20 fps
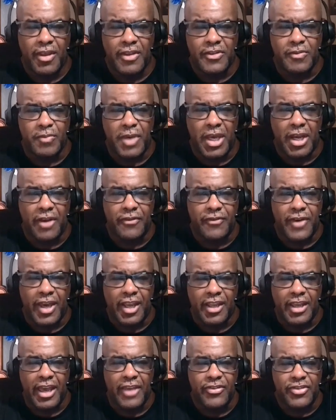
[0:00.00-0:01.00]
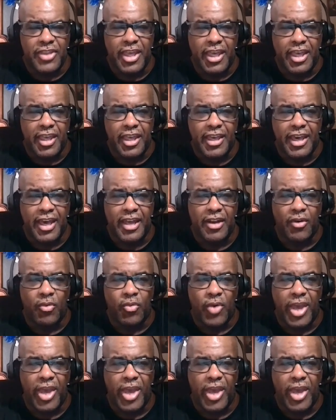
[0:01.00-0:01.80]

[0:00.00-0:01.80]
As a matter of fact, I think it kind of